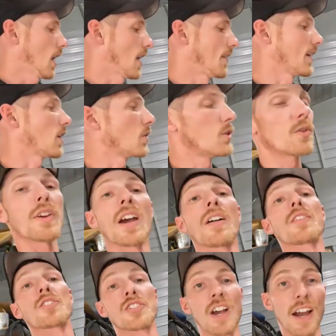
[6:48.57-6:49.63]
And then go do the
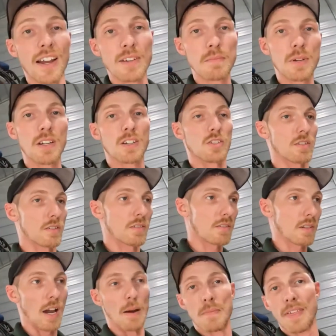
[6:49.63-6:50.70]
other side, because
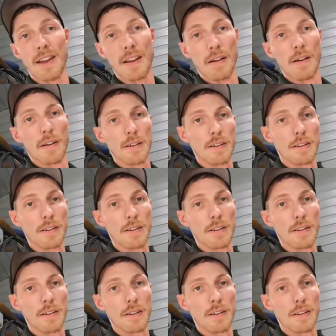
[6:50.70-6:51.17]
I'm there.